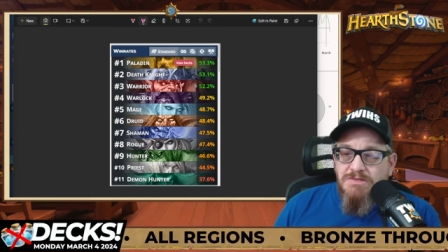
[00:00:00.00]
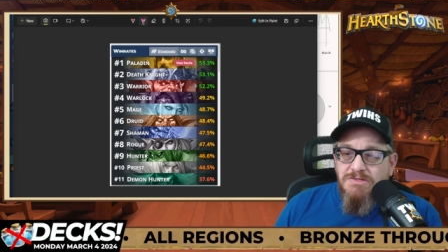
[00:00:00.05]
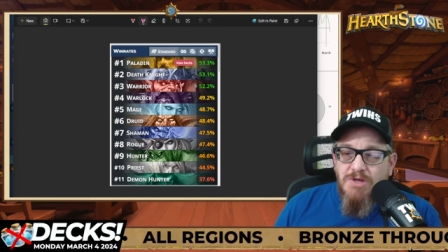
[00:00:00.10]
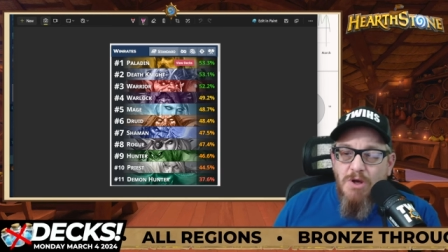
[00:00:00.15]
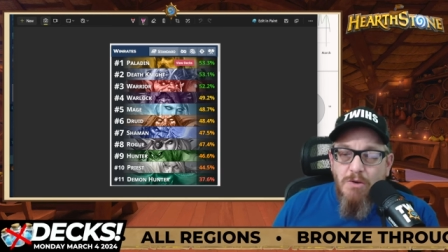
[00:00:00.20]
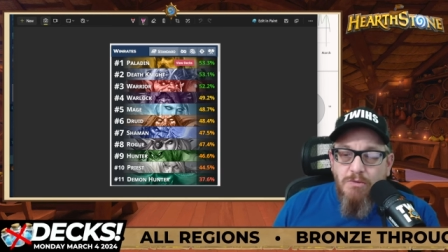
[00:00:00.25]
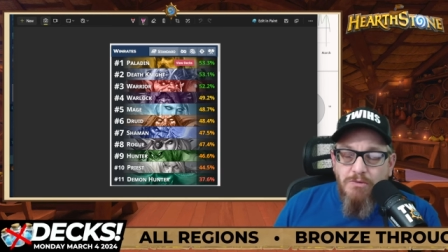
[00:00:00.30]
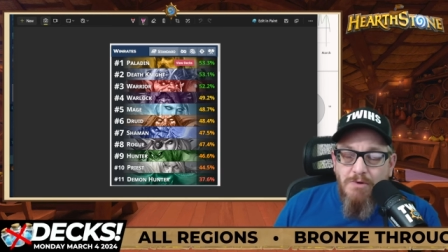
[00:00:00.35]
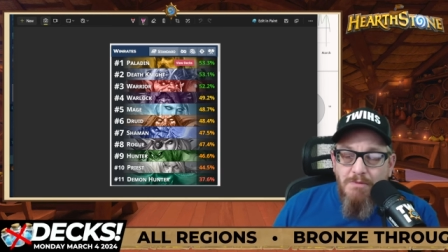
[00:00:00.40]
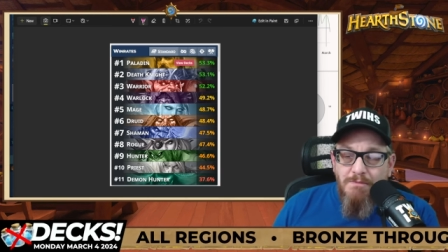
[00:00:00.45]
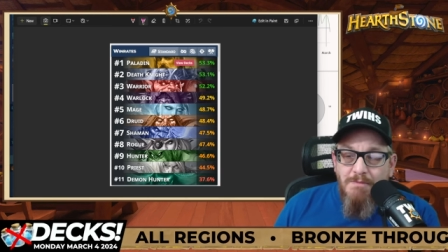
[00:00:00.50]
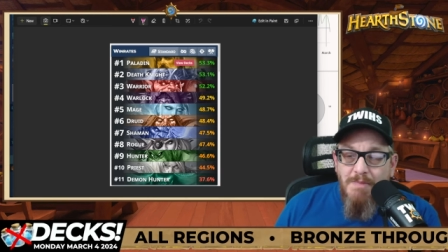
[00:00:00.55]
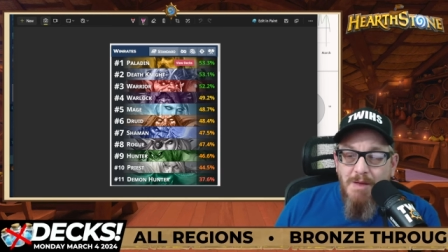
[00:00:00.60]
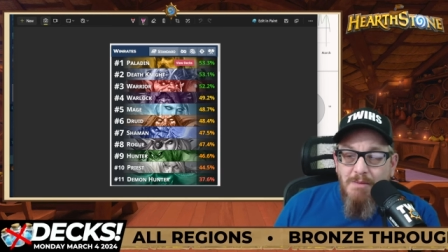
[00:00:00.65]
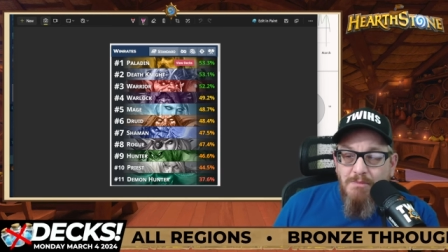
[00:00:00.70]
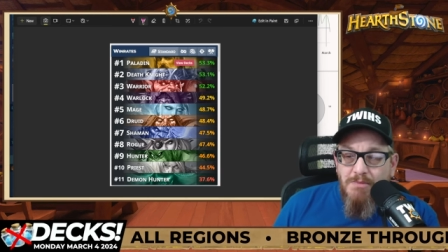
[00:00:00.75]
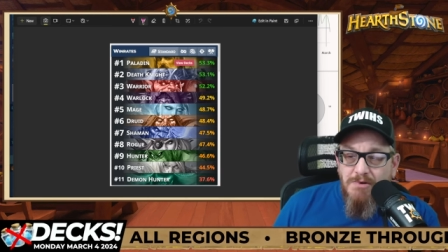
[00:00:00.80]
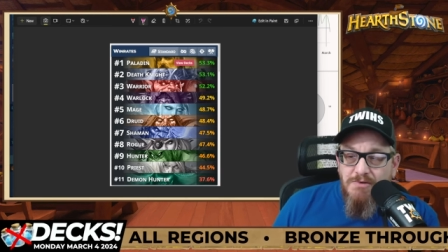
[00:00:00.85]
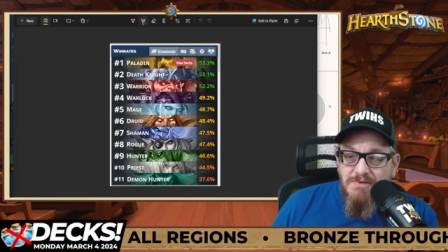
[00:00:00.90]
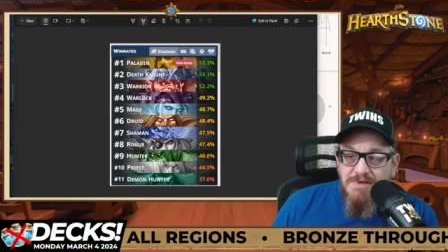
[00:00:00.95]
So
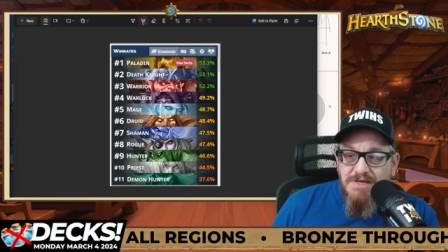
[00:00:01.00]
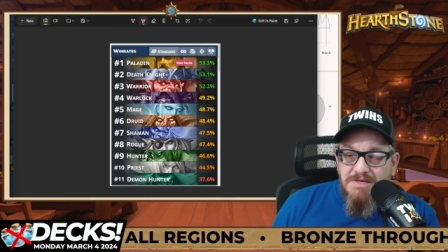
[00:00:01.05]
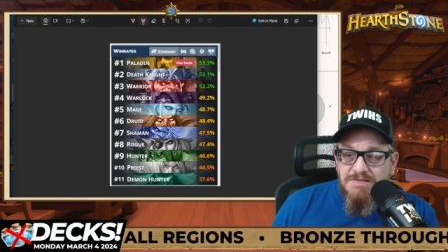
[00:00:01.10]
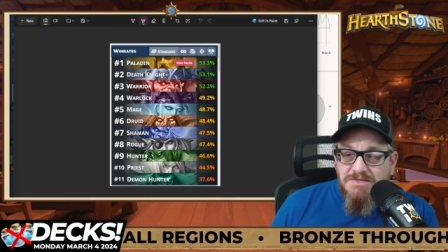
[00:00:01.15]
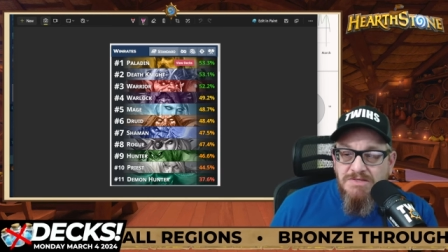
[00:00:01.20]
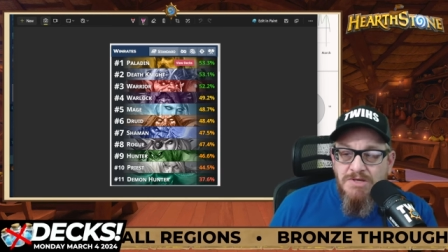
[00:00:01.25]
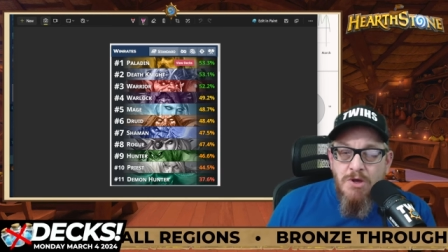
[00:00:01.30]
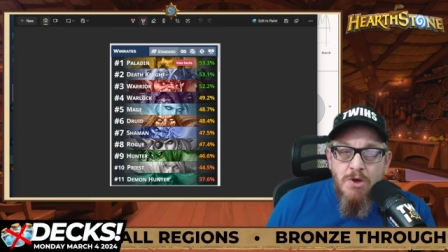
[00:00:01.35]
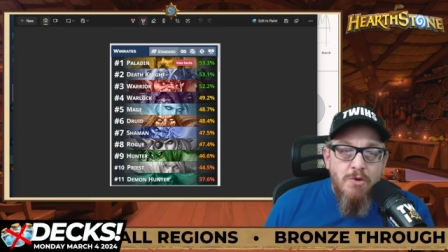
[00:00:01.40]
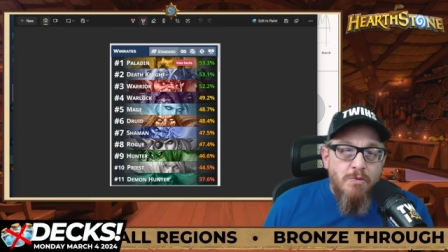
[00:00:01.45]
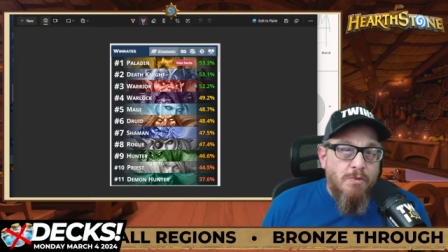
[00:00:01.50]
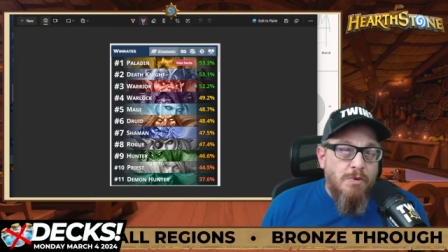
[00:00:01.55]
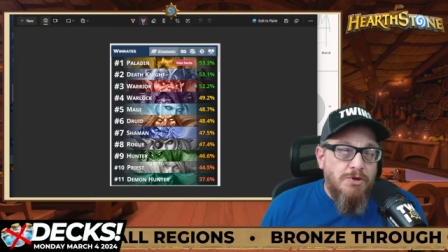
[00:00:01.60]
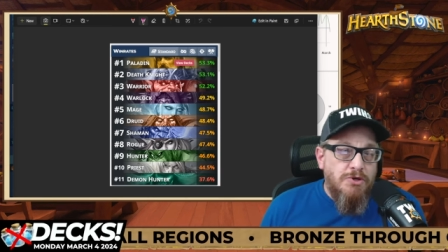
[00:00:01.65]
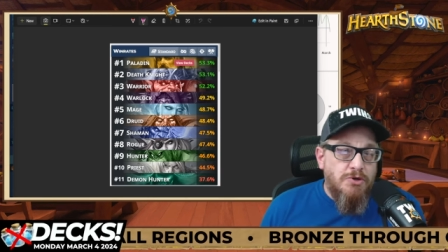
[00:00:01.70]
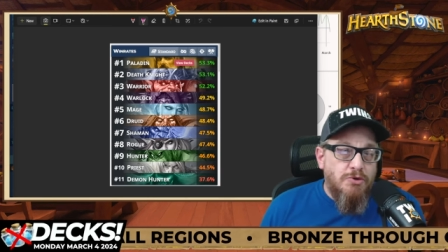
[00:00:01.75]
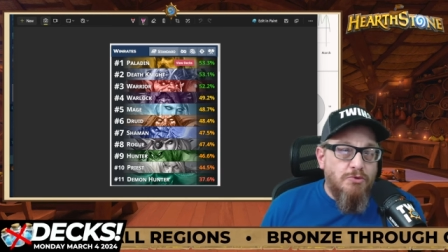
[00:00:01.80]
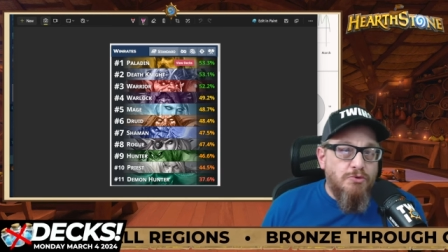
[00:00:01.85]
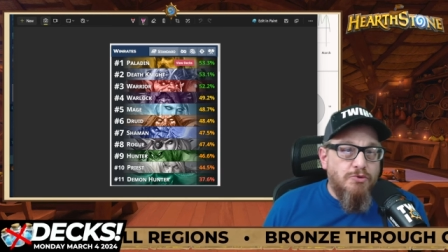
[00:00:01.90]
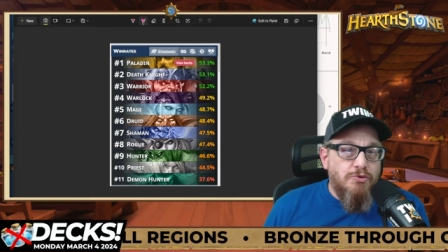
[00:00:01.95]
remember this
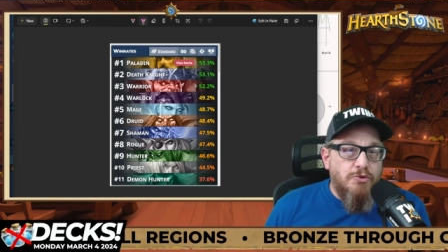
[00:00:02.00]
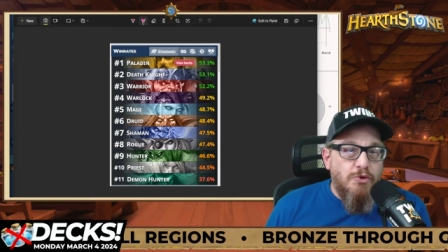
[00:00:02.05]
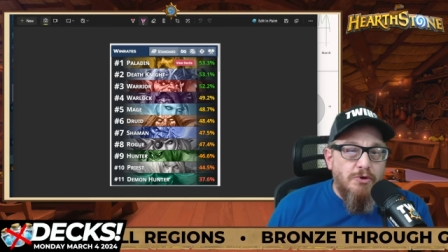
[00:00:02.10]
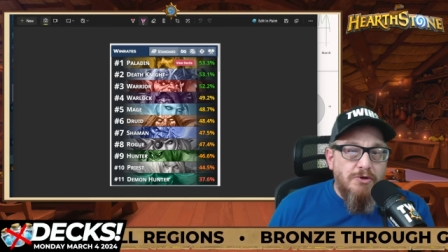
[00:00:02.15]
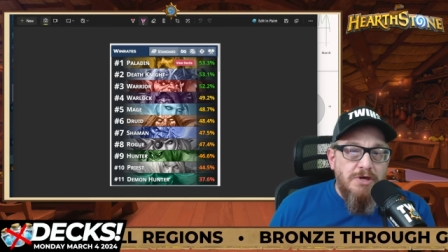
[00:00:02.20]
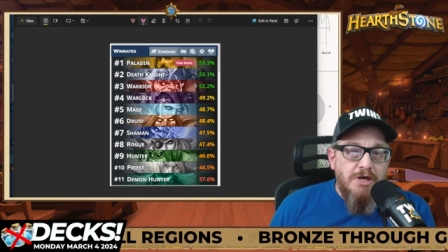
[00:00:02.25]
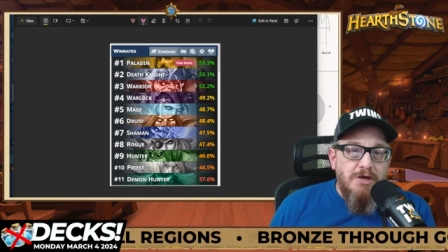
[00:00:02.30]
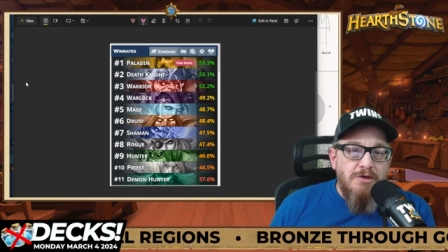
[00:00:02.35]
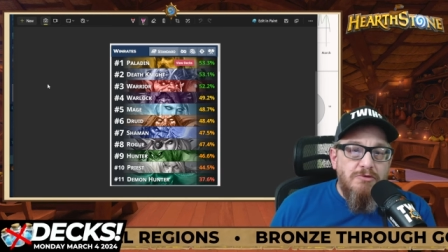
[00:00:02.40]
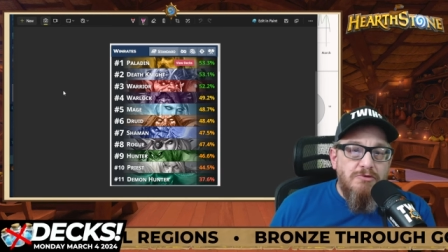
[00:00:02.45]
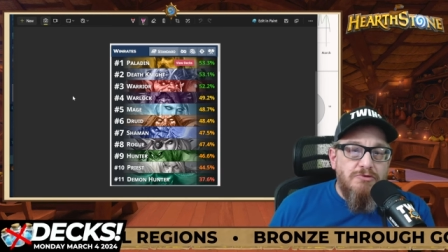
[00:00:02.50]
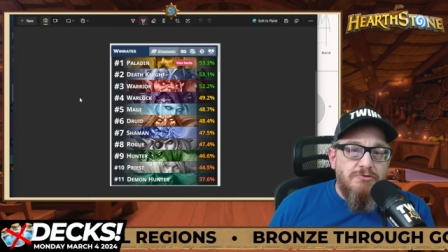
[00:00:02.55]
when you're looking